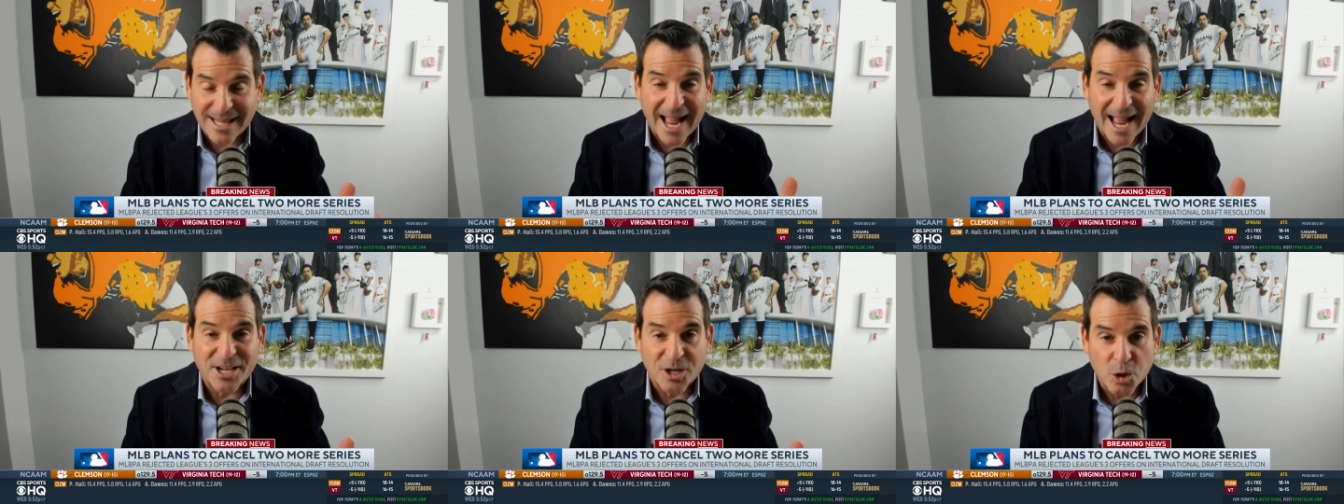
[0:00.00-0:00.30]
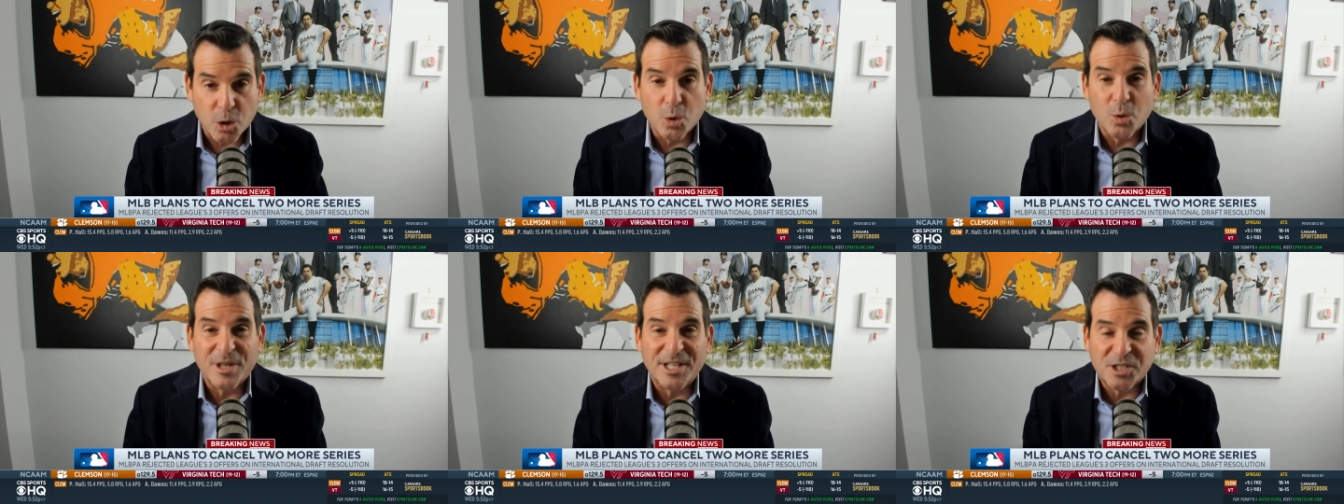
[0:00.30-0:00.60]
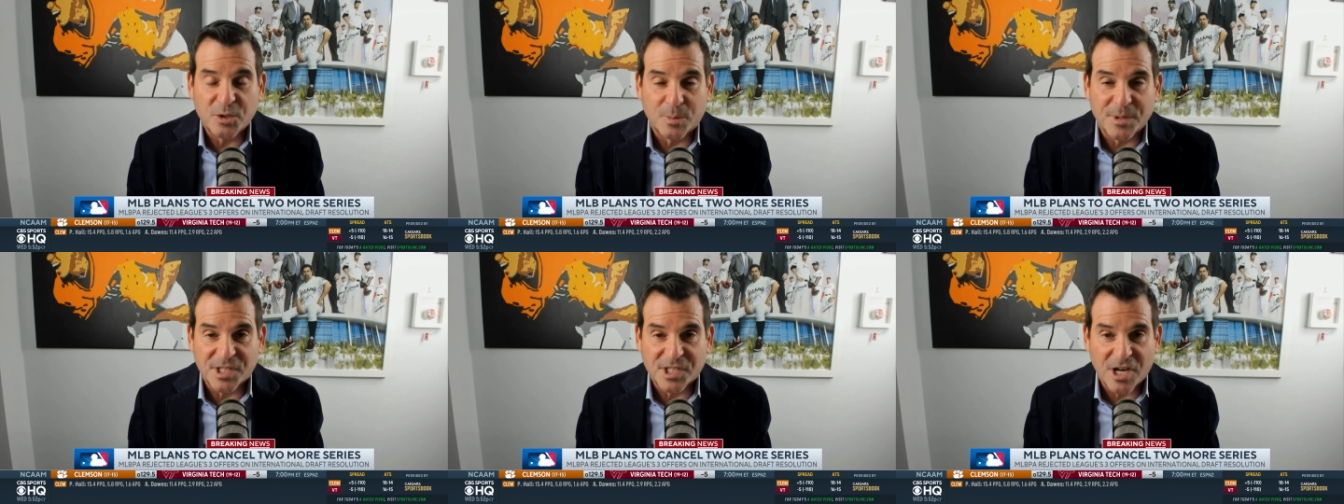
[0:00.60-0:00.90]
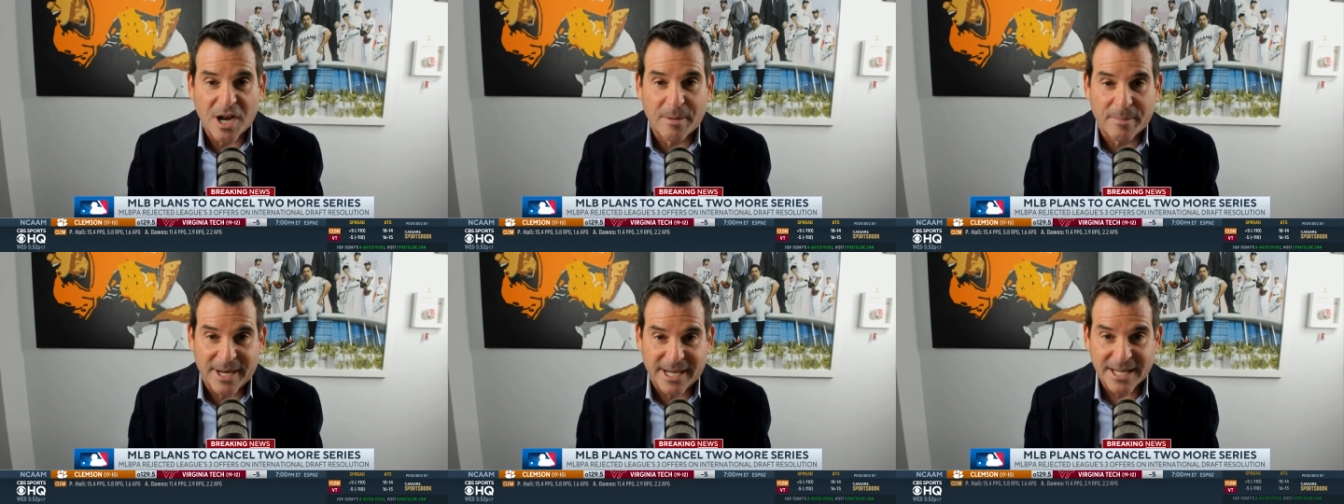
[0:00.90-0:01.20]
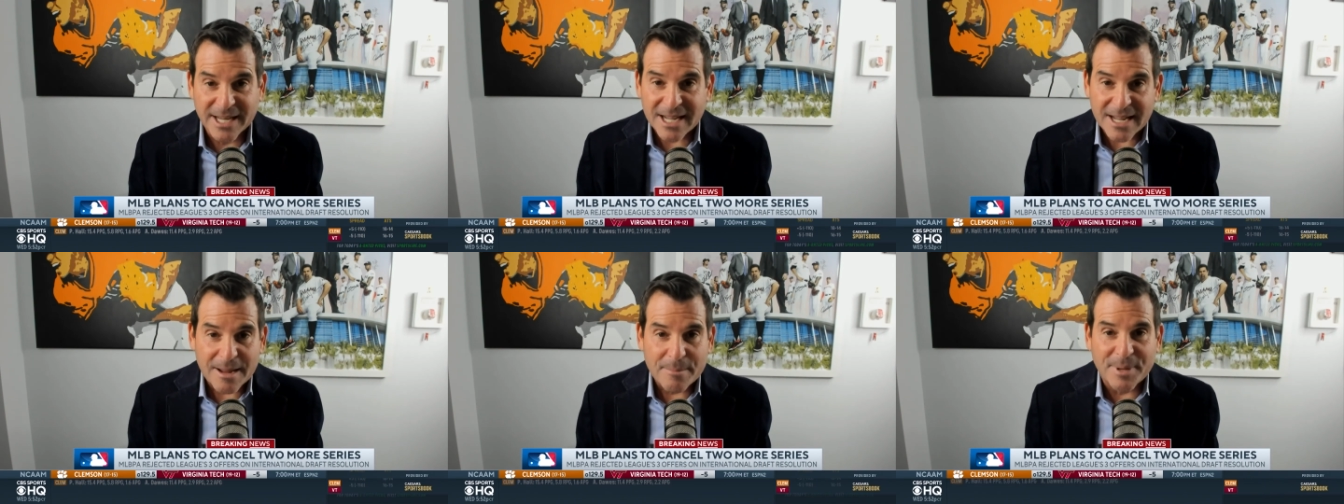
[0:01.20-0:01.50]
I knew this was
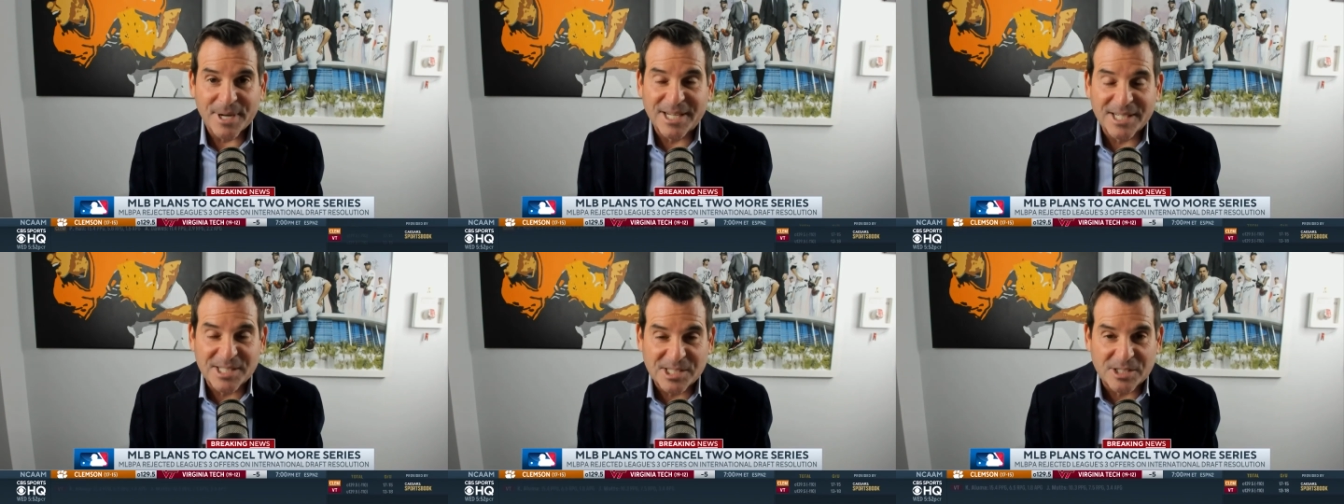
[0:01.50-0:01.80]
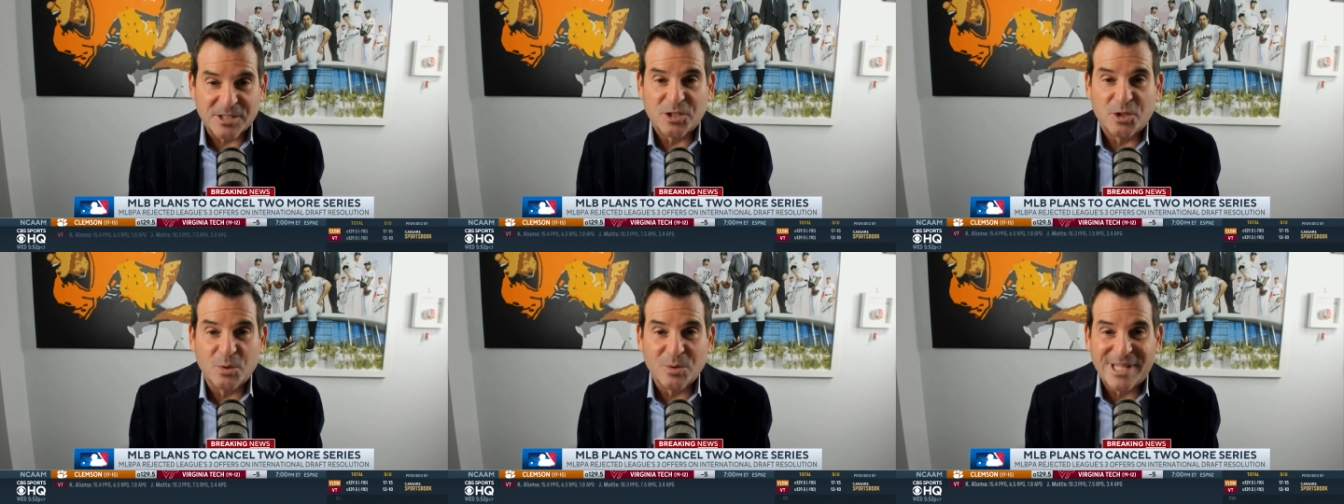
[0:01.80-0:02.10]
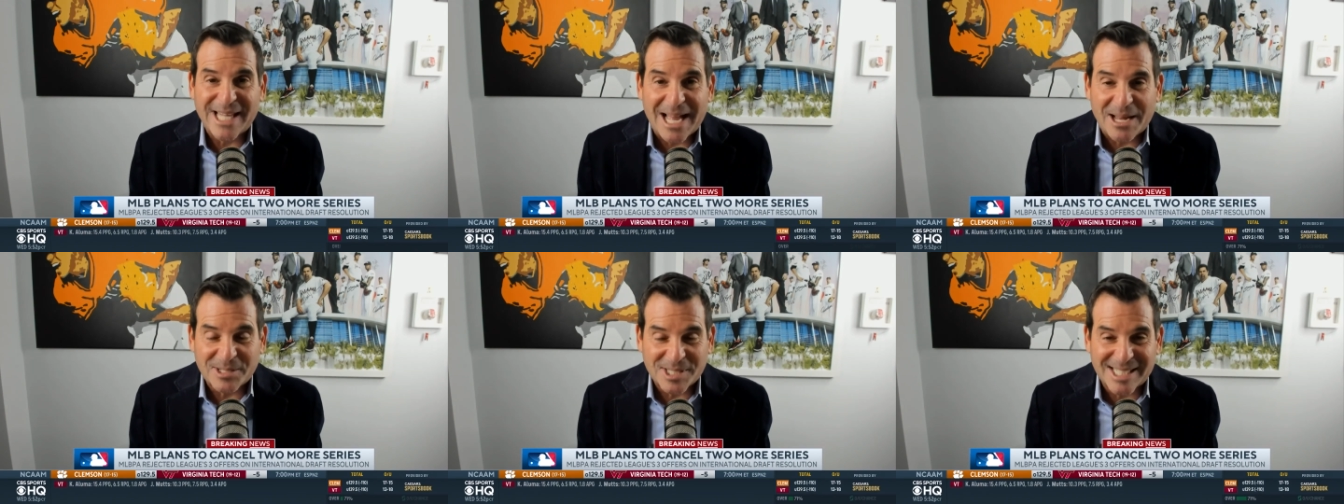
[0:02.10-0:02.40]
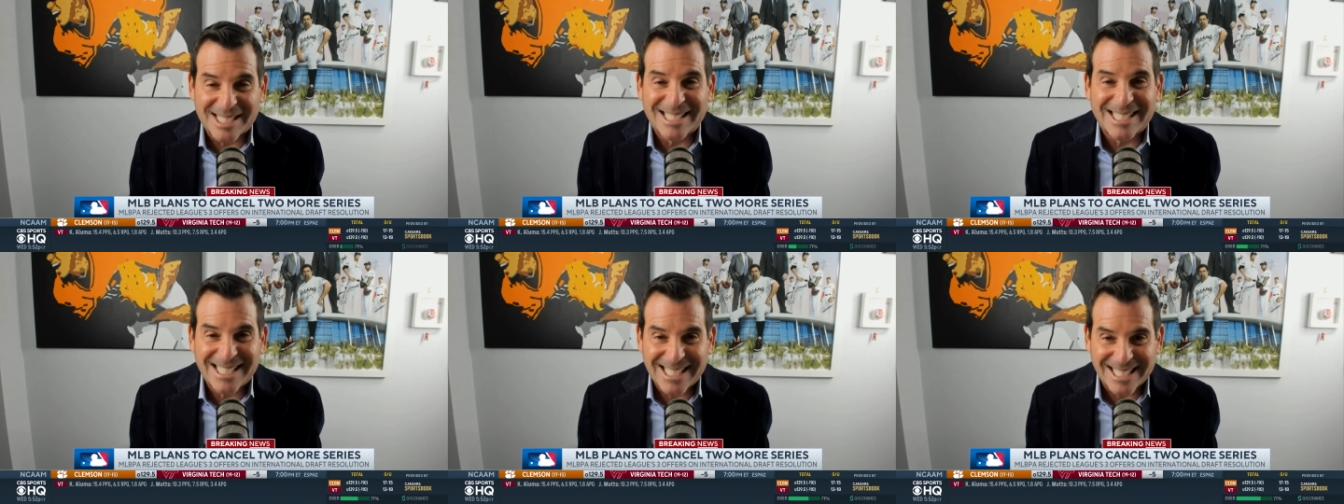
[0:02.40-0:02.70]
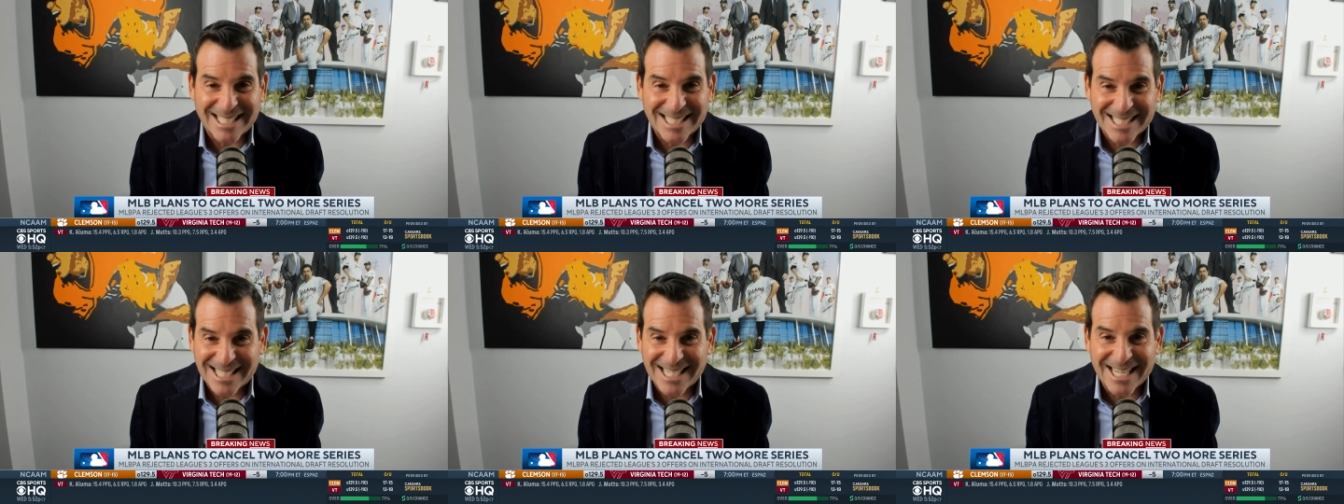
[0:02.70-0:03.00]
coming because in
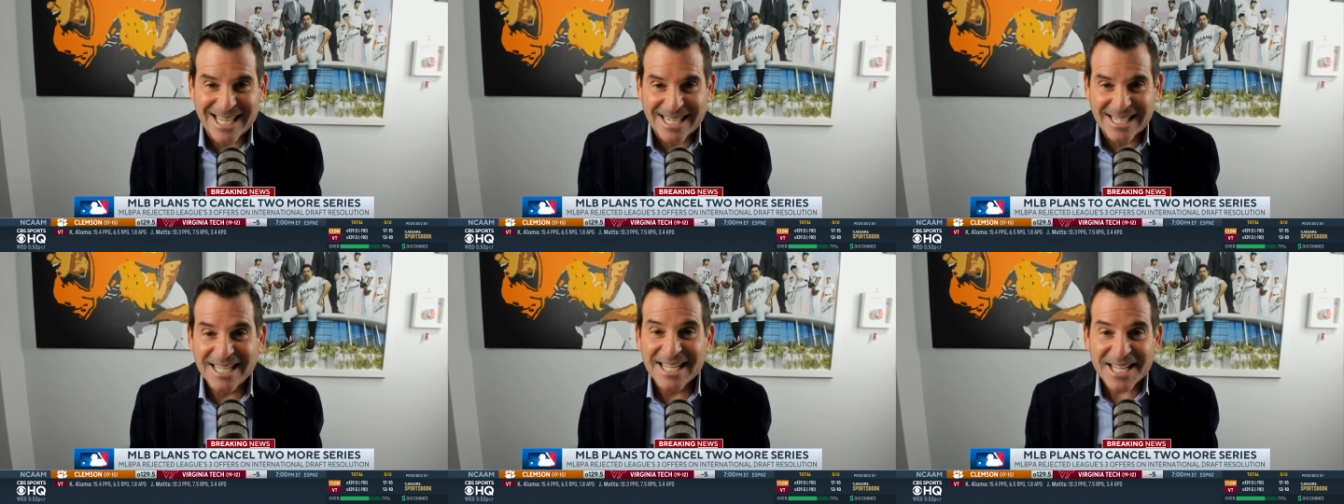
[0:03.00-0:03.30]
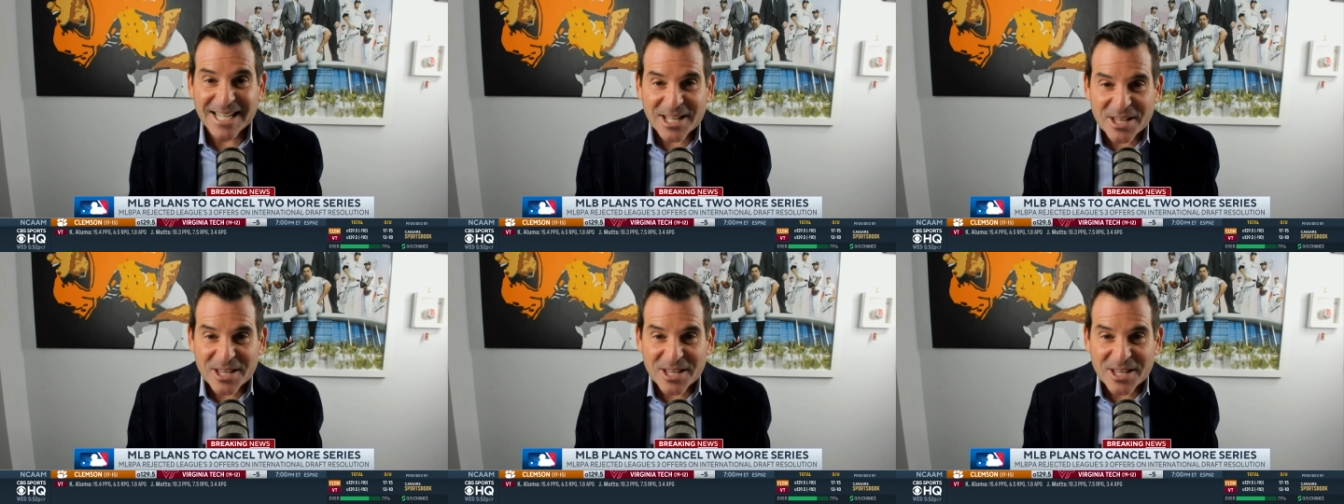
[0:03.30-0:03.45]
2016,